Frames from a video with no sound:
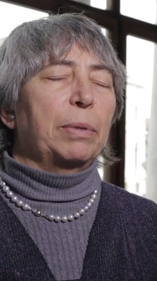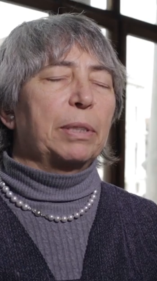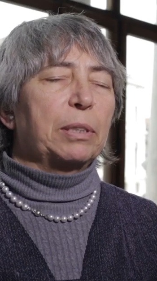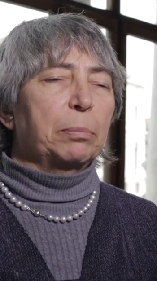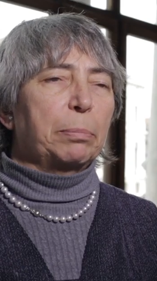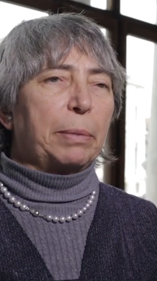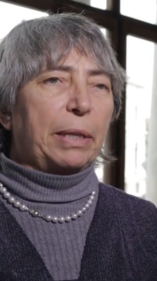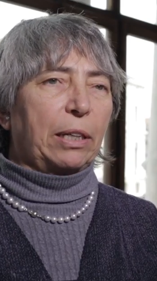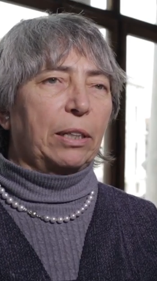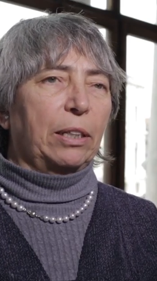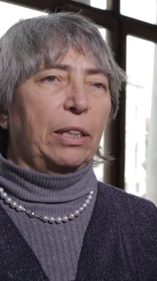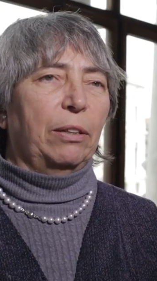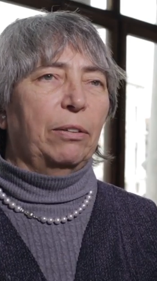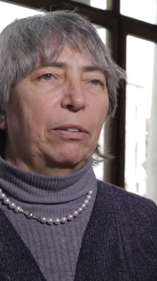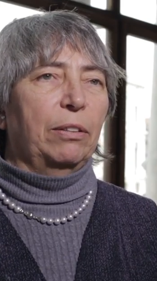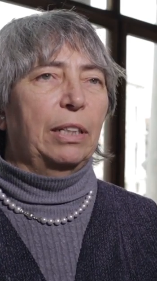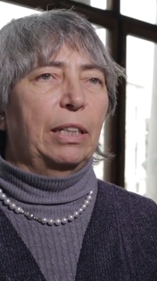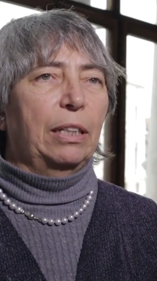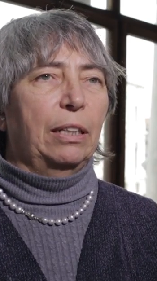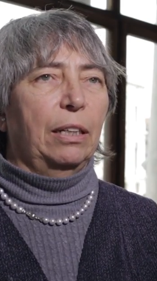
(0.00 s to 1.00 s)

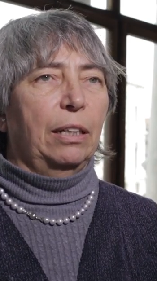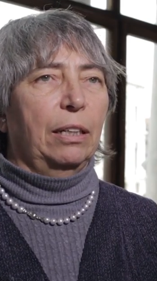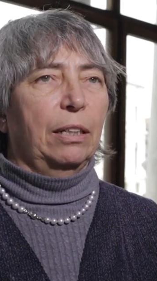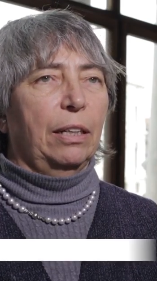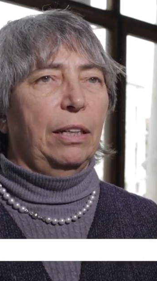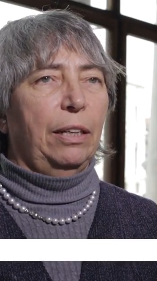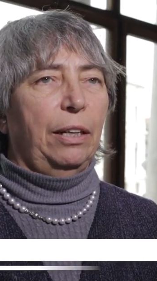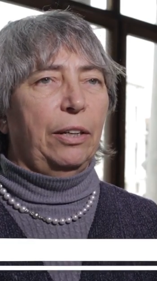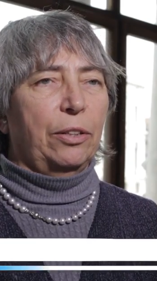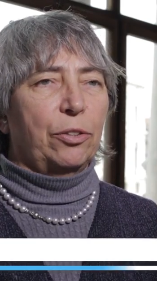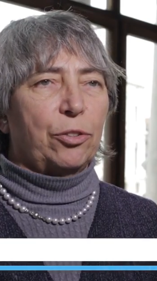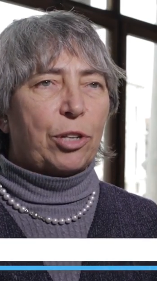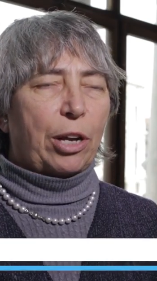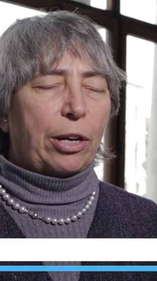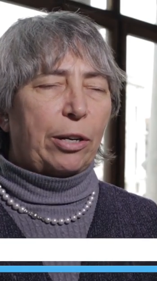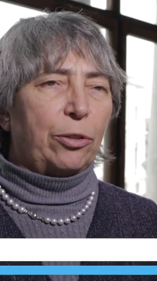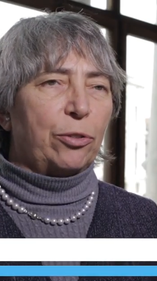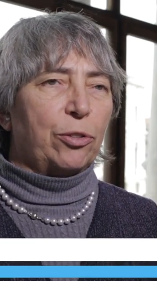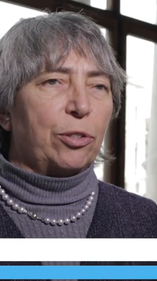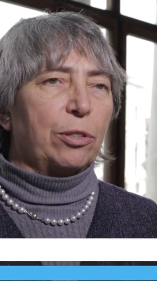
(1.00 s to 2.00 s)
perspective, the key
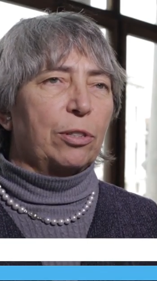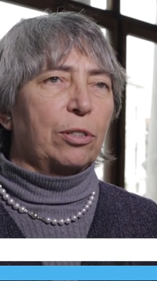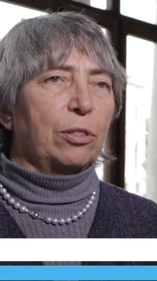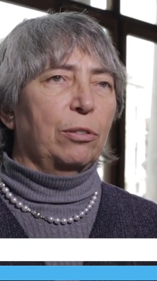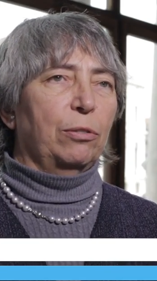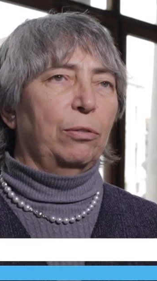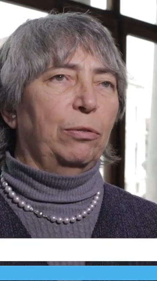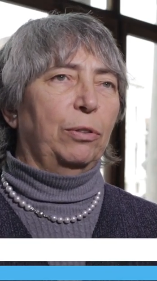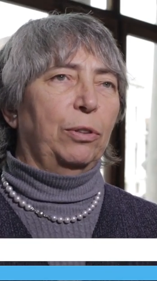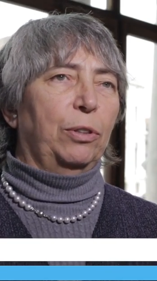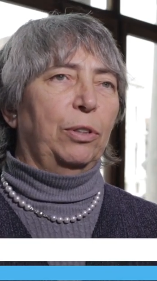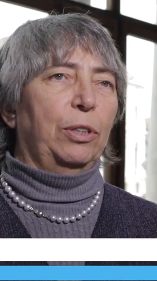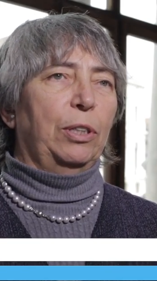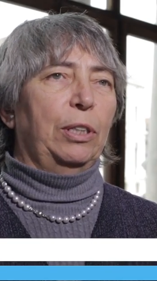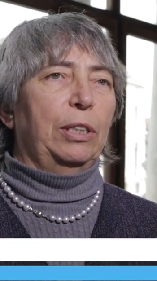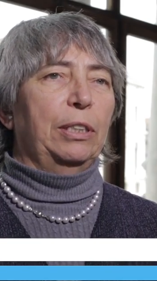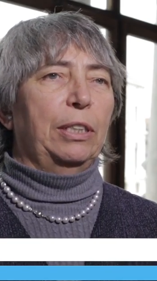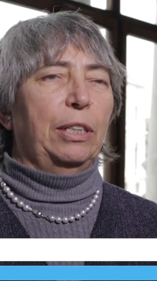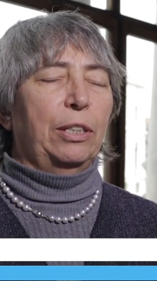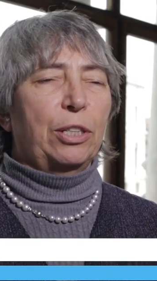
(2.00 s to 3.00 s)
challenges
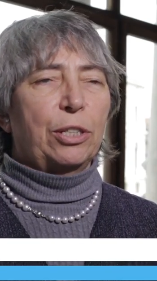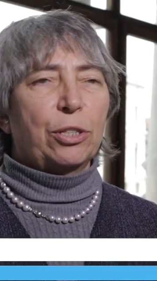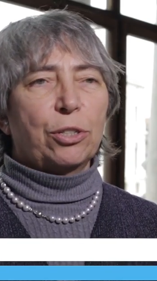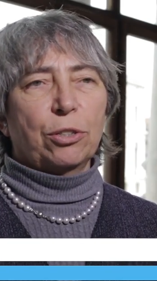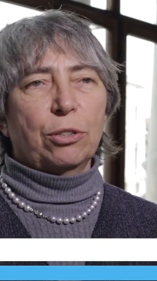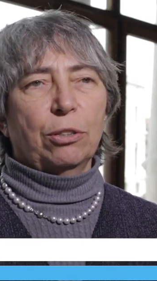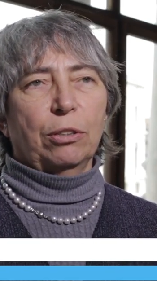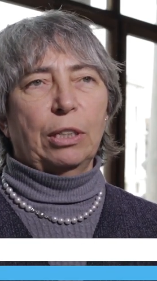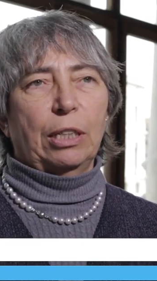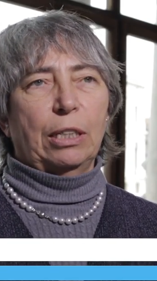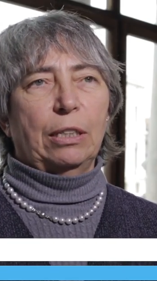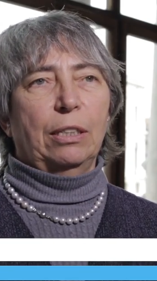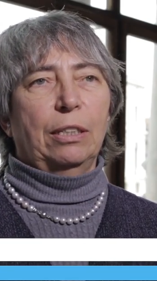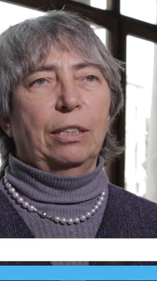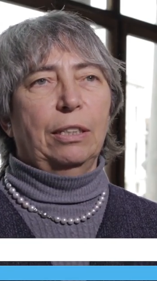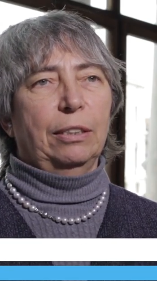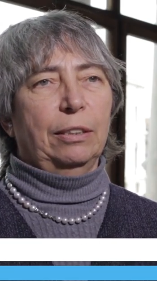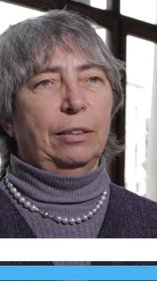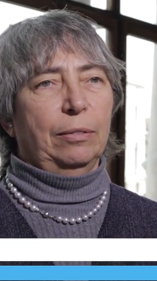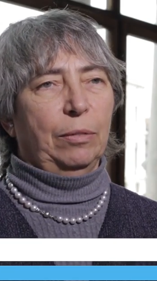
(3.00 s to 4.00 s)
for the
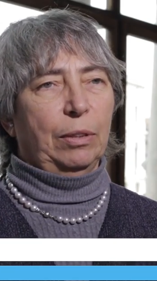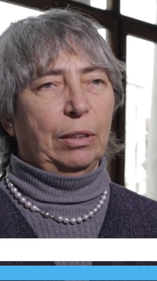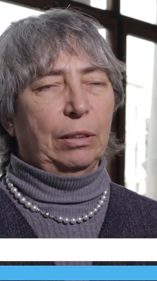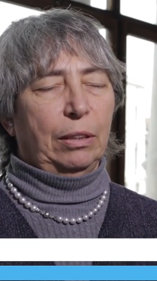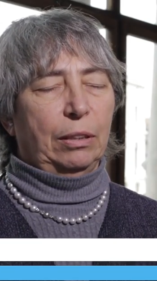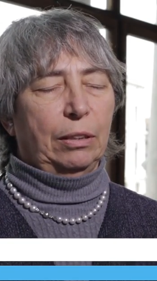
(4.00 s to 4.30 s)
national